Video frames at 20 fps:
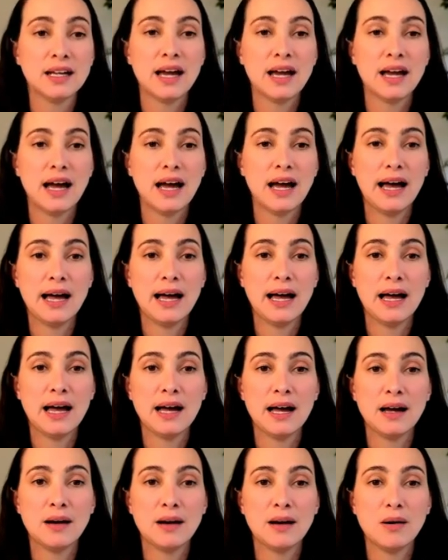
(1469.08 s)

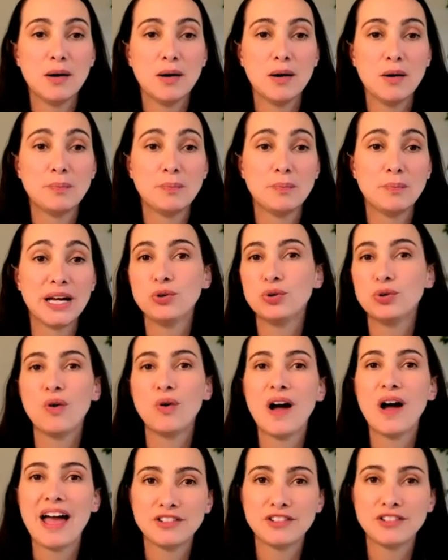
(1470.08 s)
uh, but you
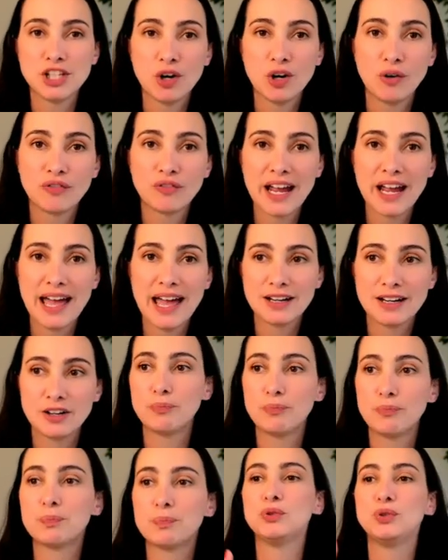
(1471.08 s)
don't have the overhead
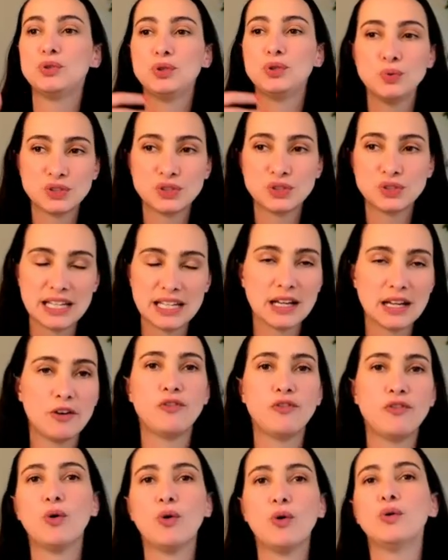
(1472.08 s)
of producing a
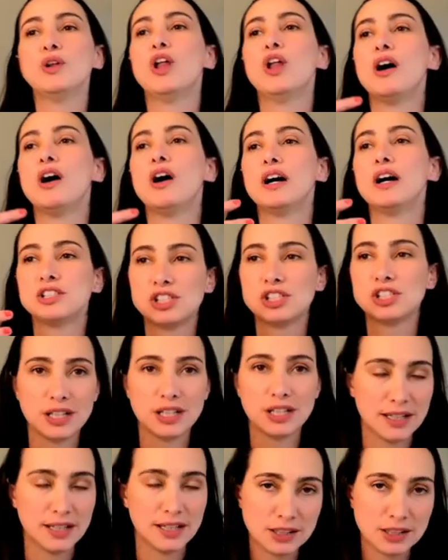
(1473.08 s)
full launch
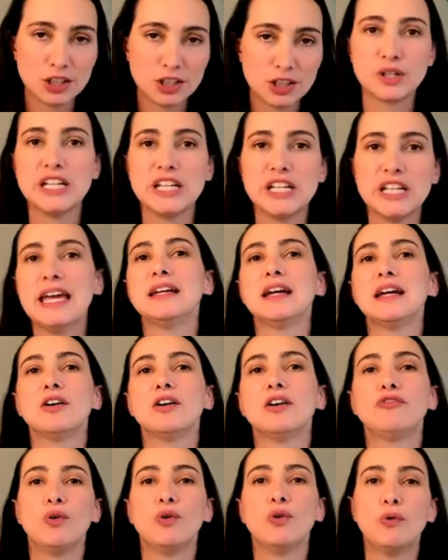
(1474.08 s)
and creating a
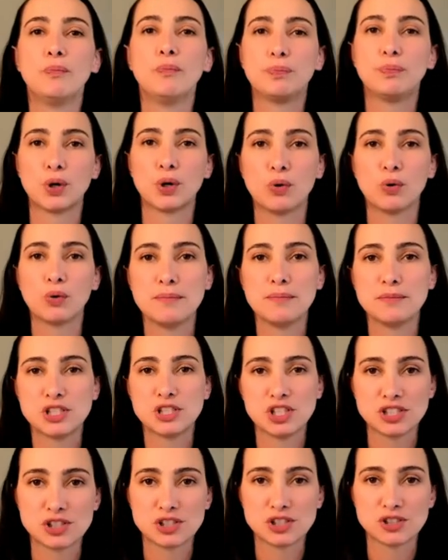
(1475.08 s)
full program
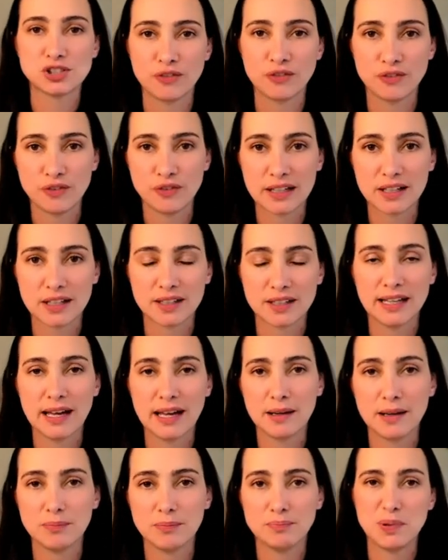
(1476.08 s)
just to figure
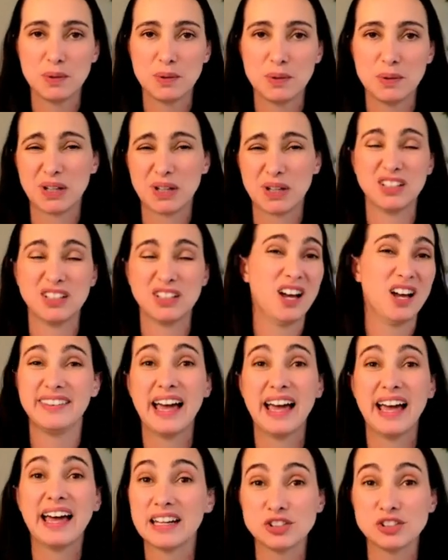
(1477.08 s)
that people are not
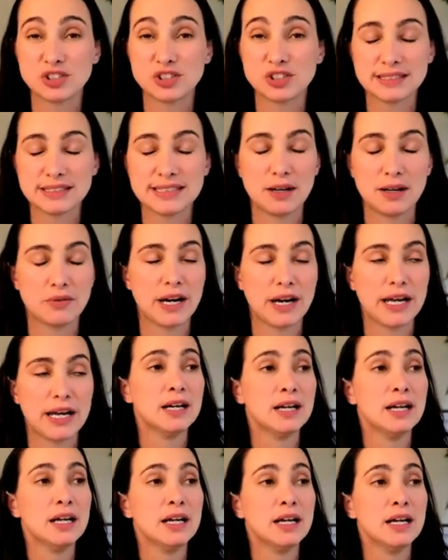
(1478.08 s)
that interested
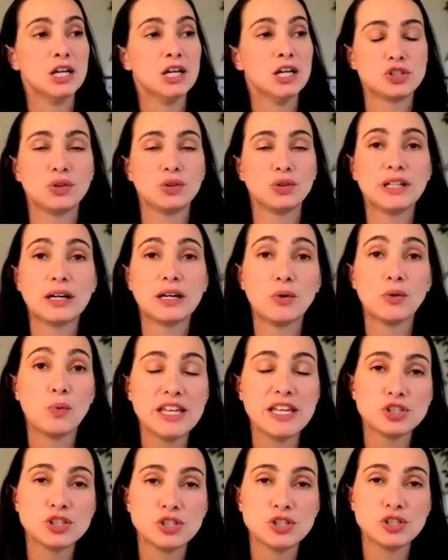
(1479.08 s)
right so there are
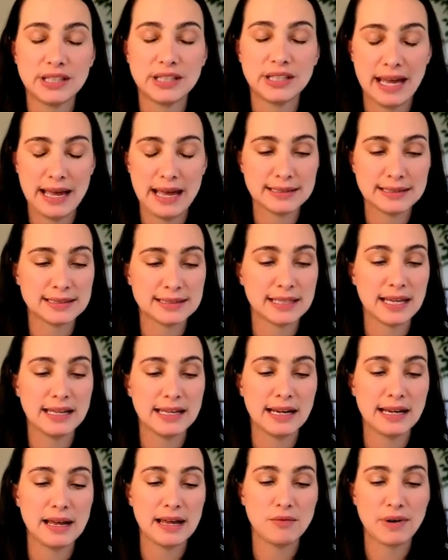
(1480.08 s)
ways to test
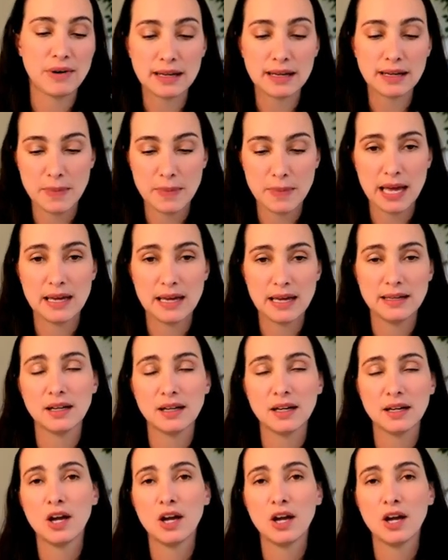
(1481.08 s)
and i recommend